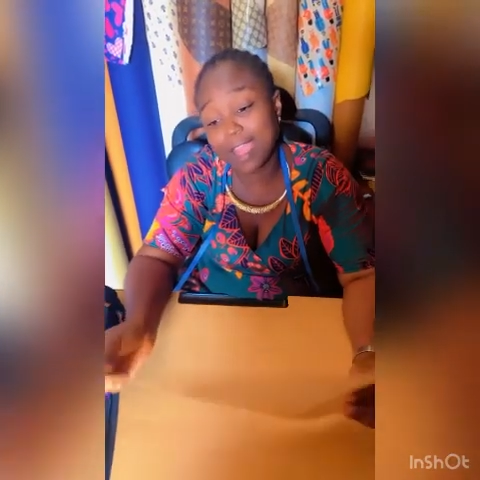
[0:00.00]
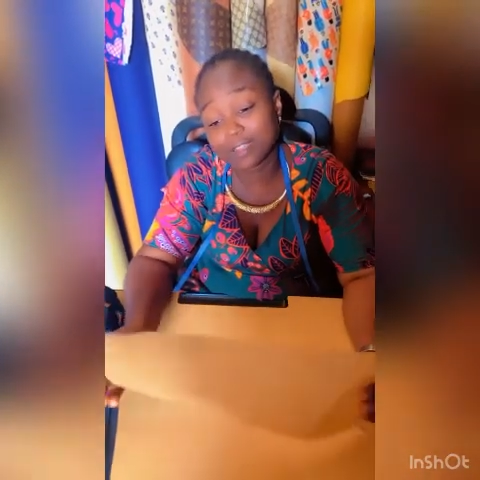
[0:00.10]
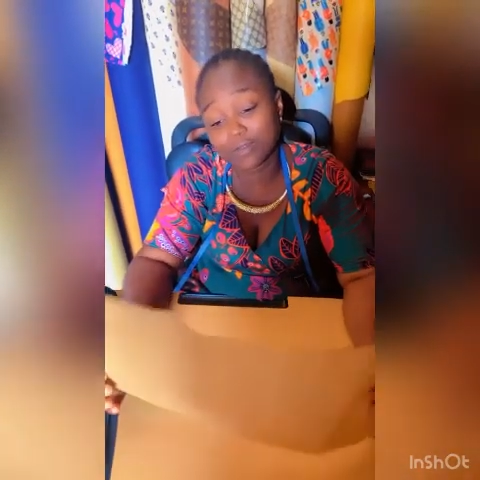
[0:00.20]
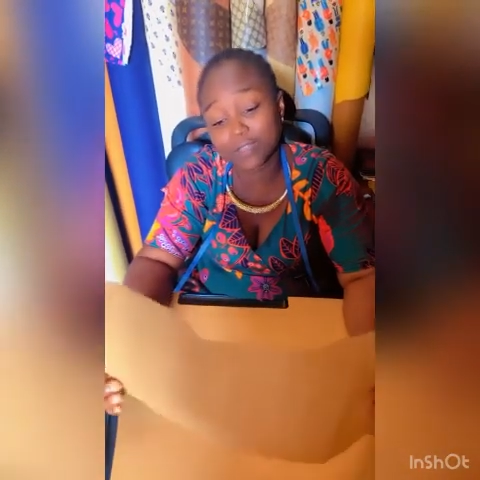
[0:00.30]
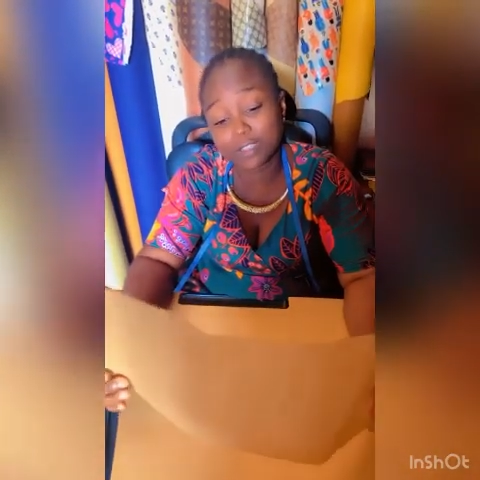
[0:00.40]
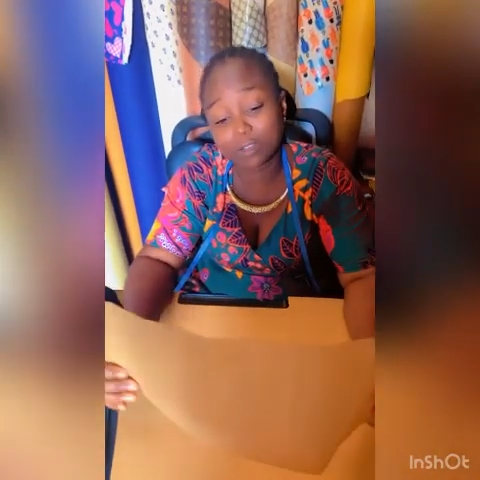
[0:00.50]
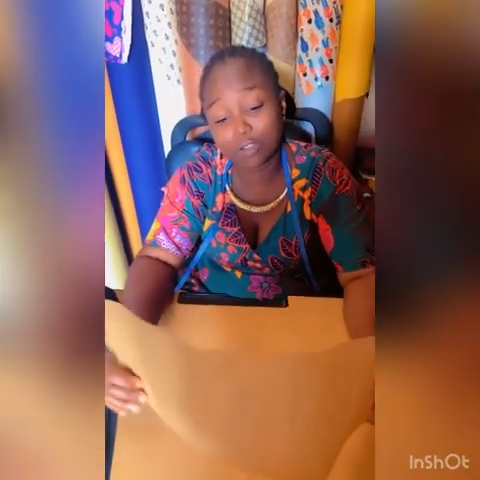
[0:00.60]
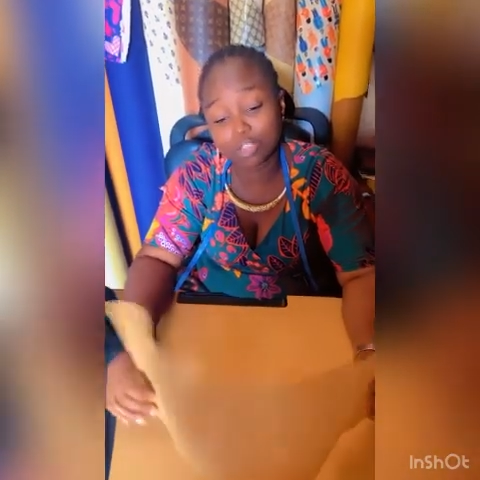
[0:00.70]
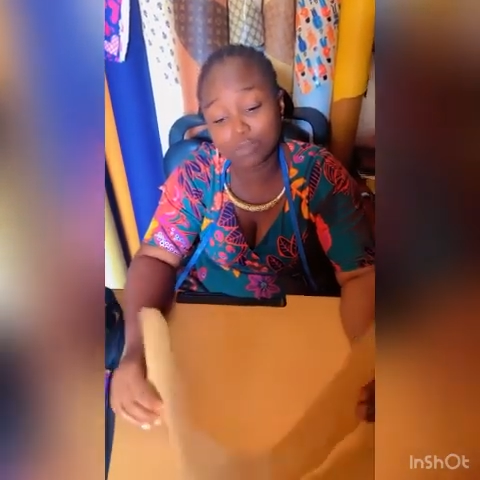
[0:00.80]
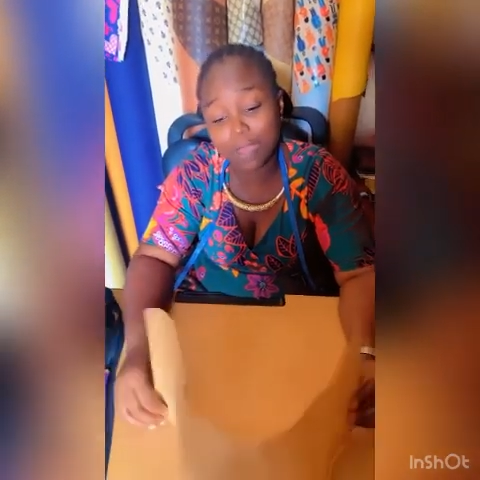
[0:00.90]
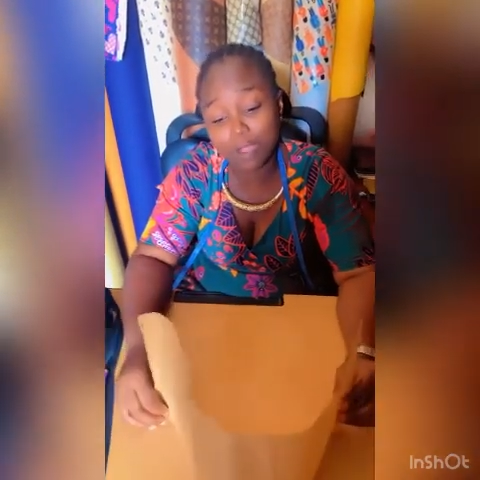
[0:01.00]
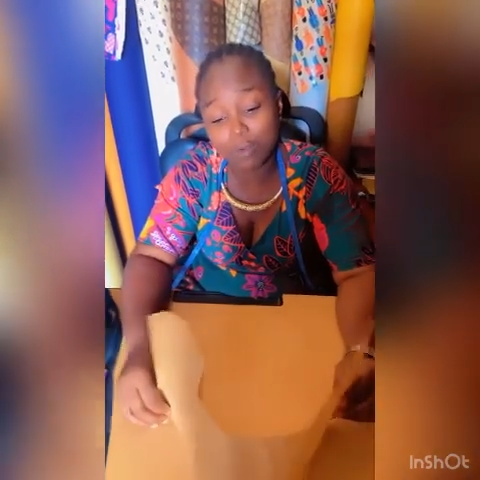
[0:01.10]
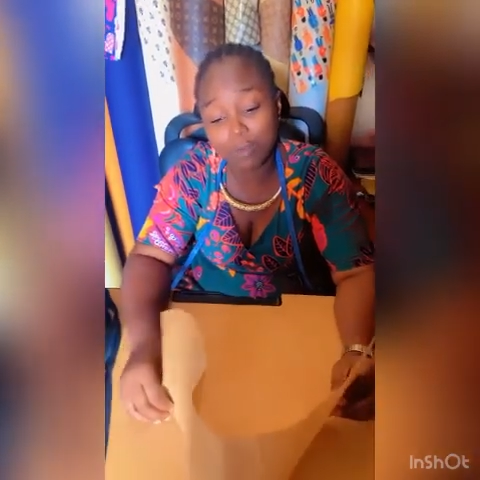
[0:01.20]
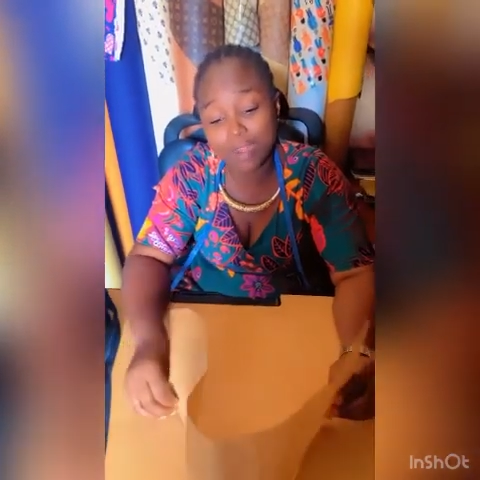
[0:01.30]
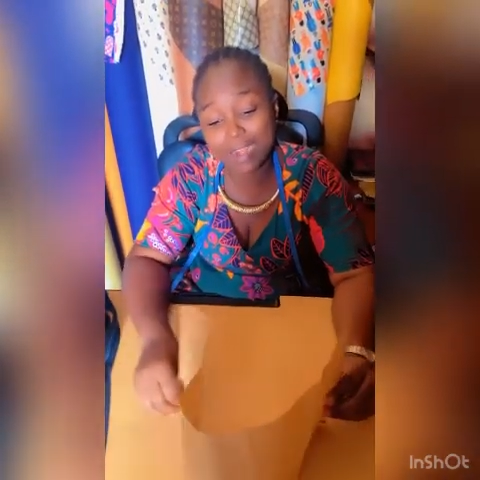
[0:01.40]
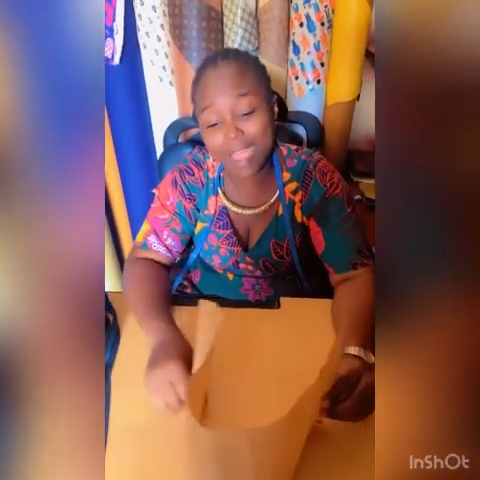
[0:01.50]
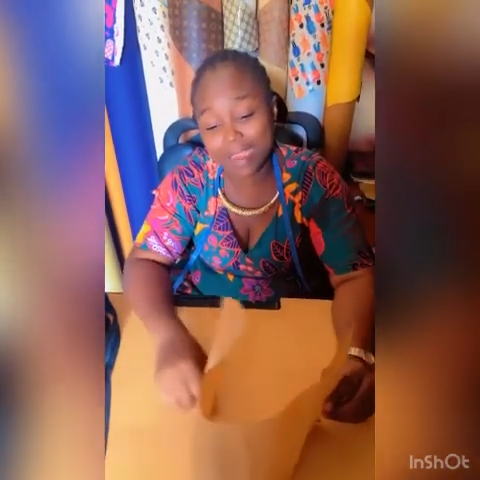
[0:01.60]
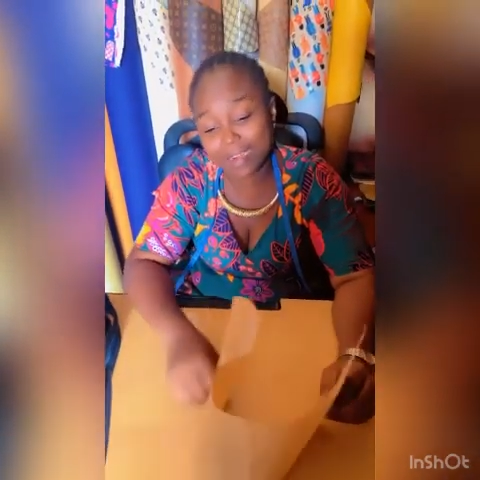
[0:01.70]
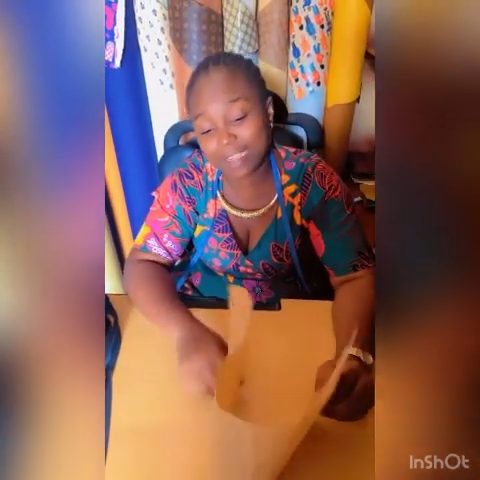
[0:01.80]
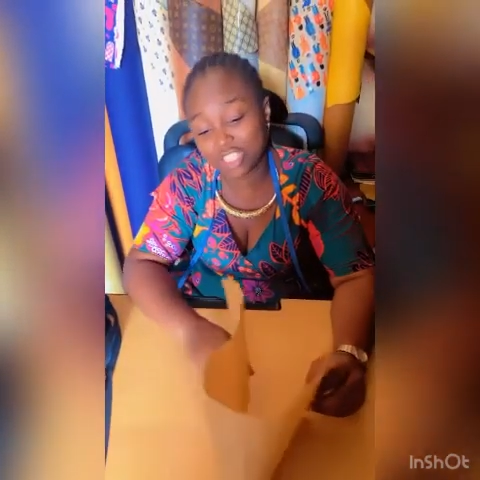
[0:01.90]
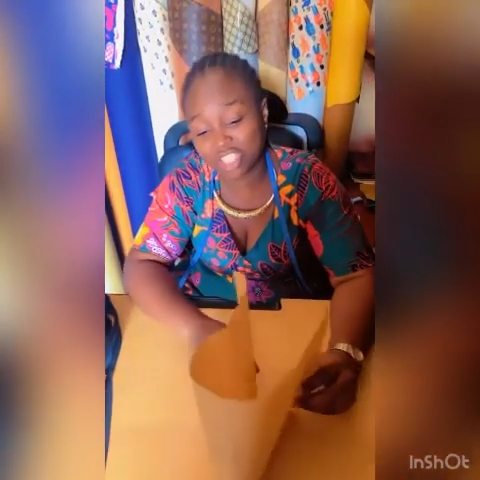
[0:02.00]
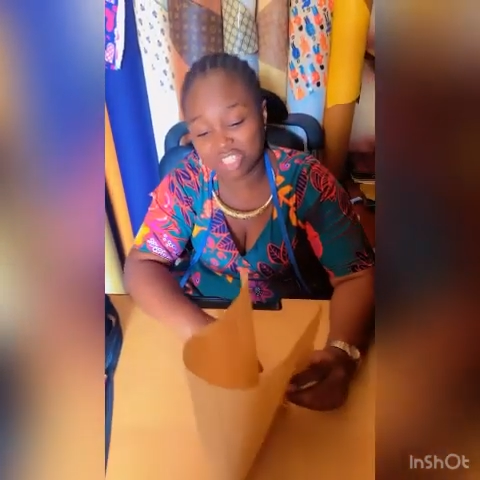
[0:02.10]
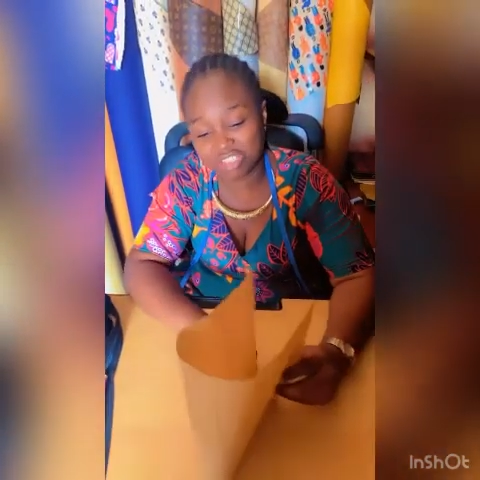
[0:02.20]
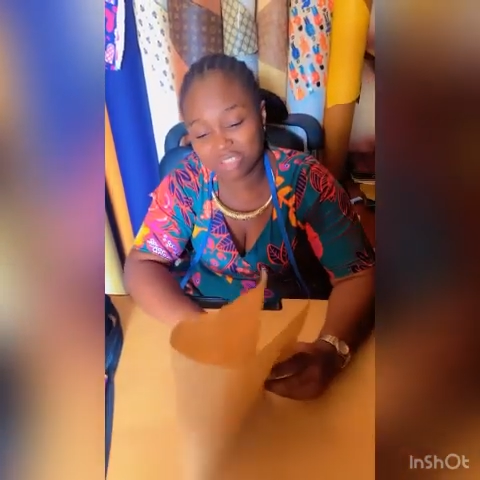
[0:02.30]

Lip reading: of this lunch bag will be 9 inches,